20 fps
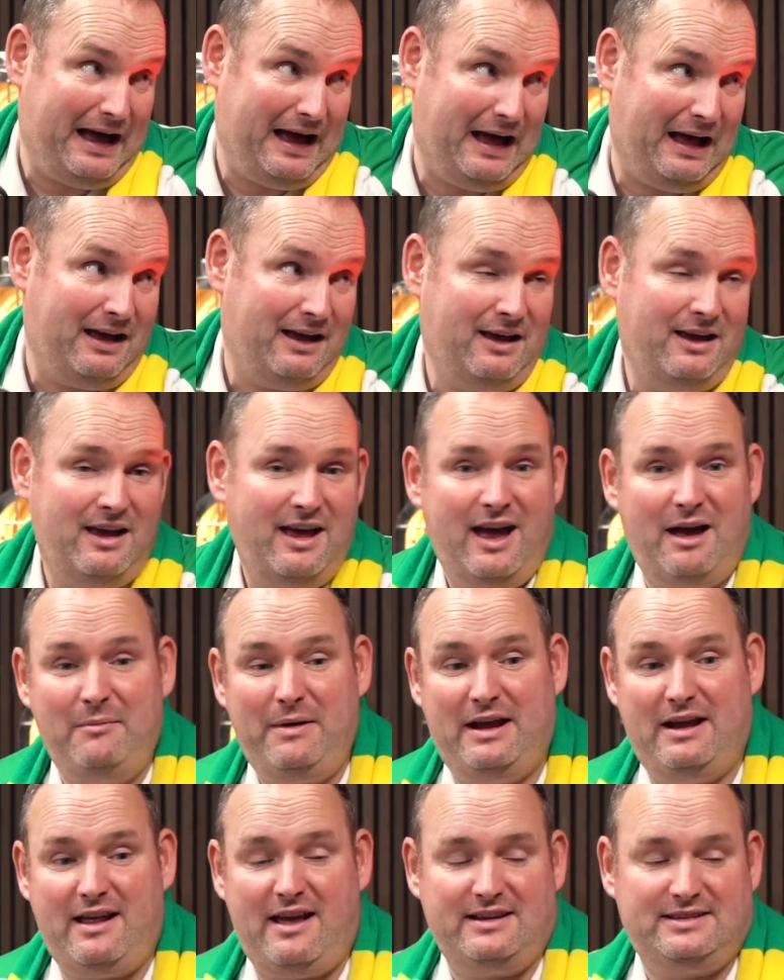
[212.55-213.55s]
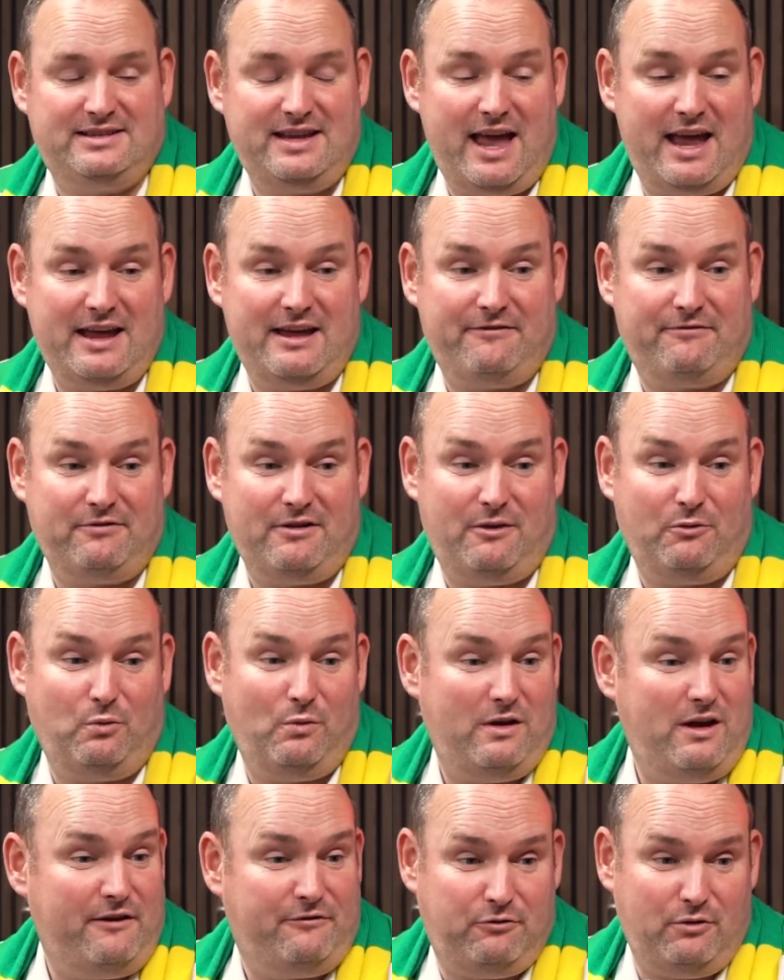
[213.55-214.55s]
You think? I mean, I'd say
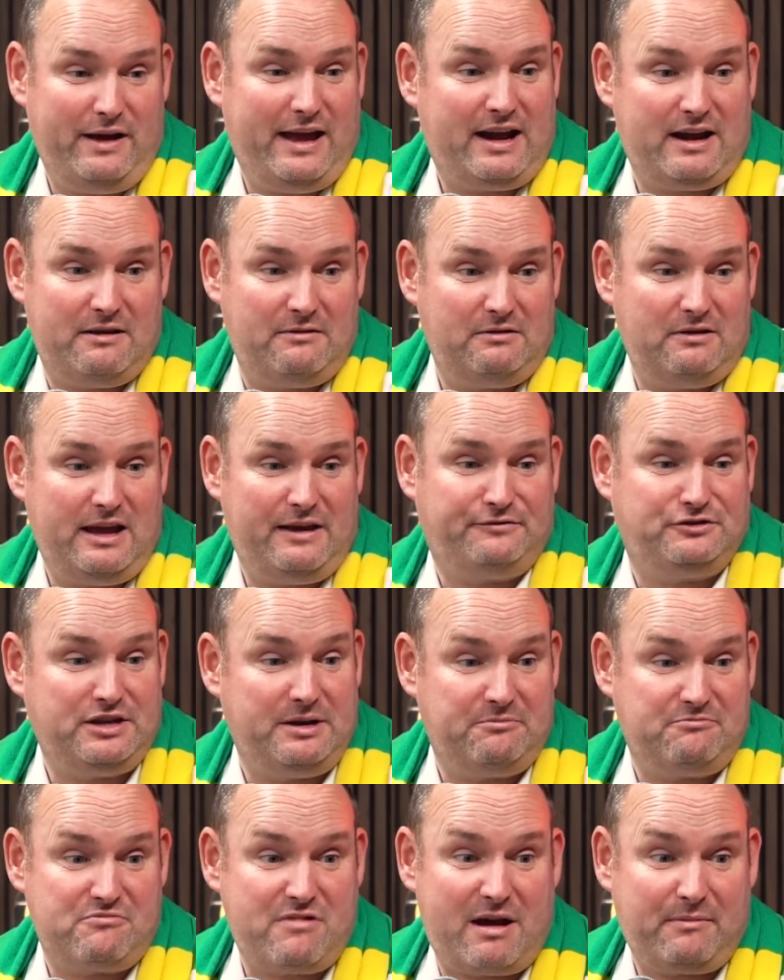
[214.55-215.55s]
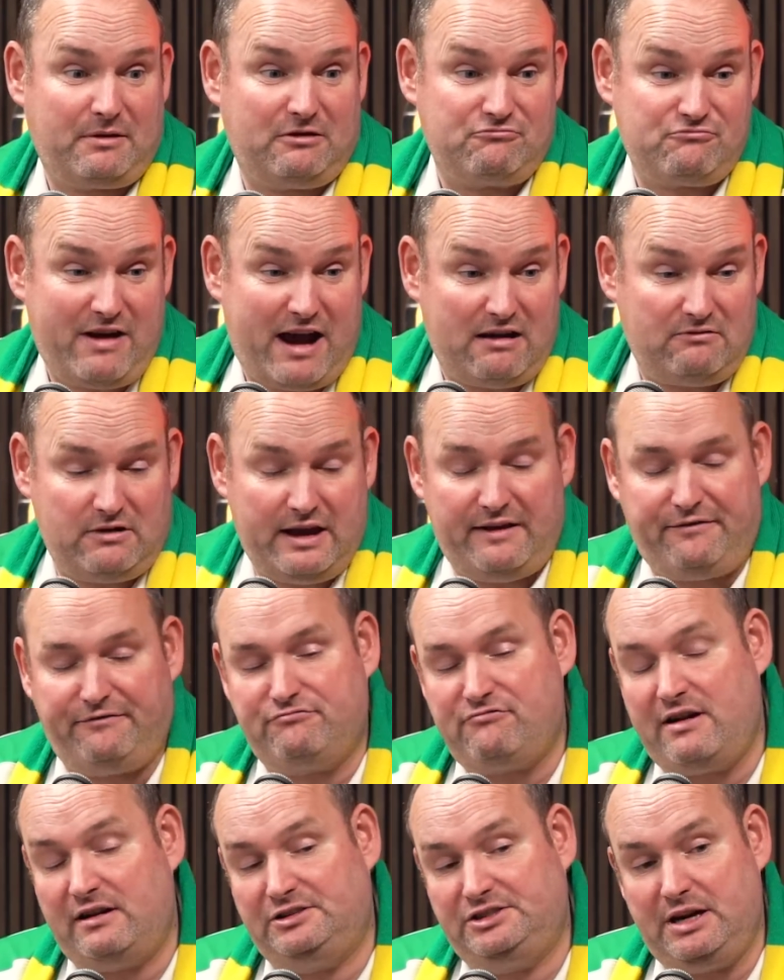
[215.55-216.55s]
if Jim
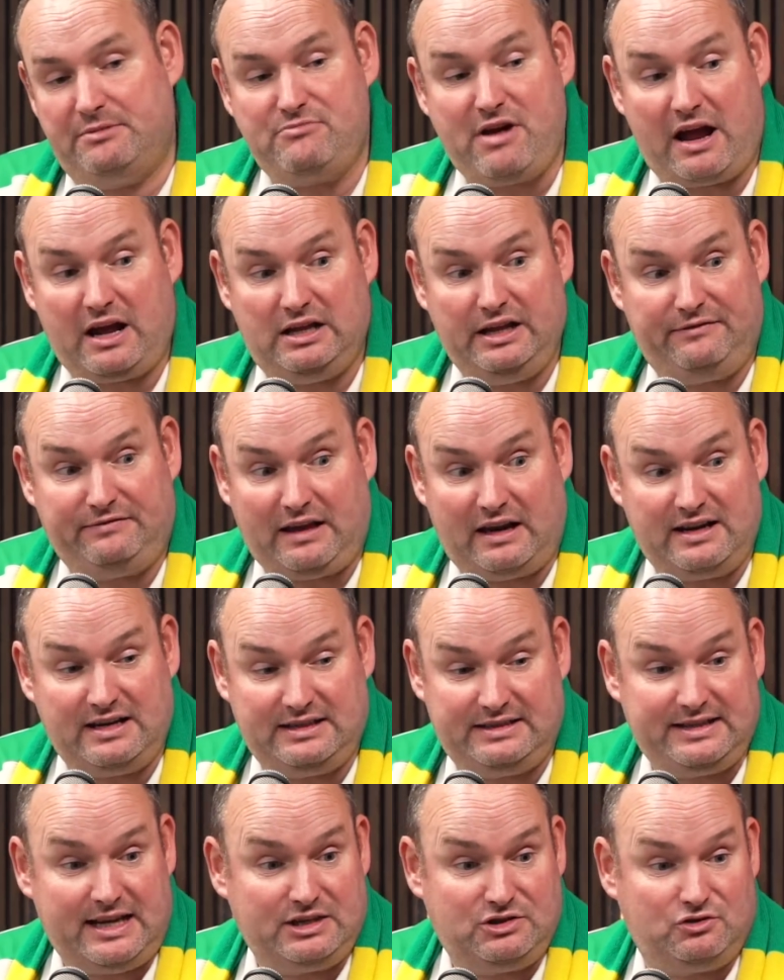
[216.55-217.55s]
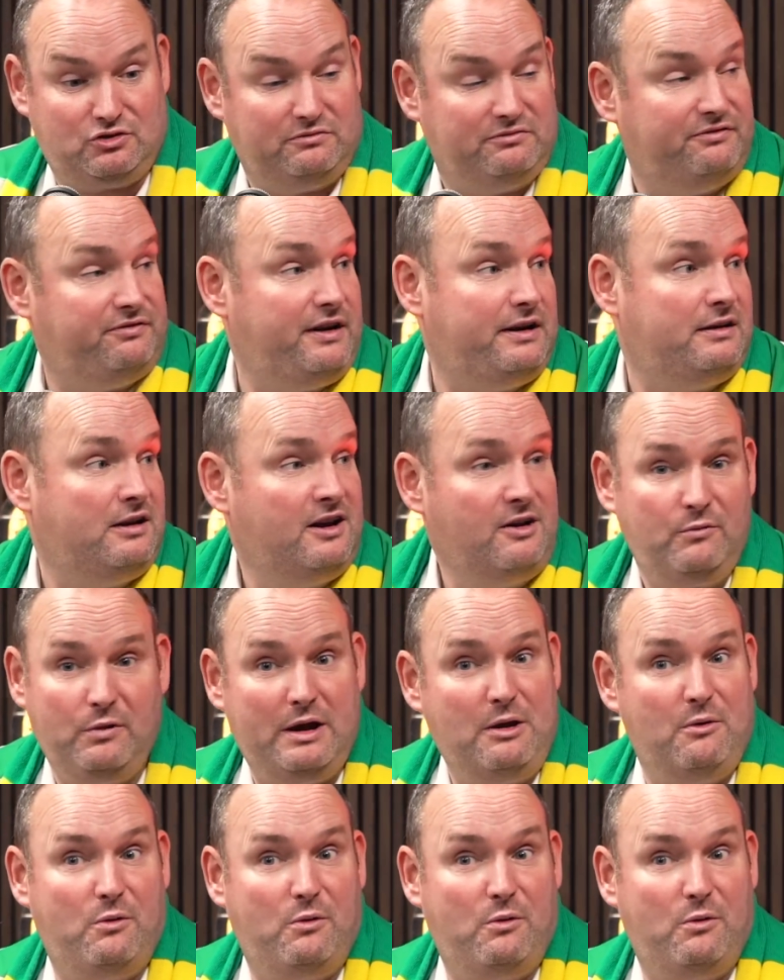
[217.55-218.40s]
Ratcliffe hadn't have said something, we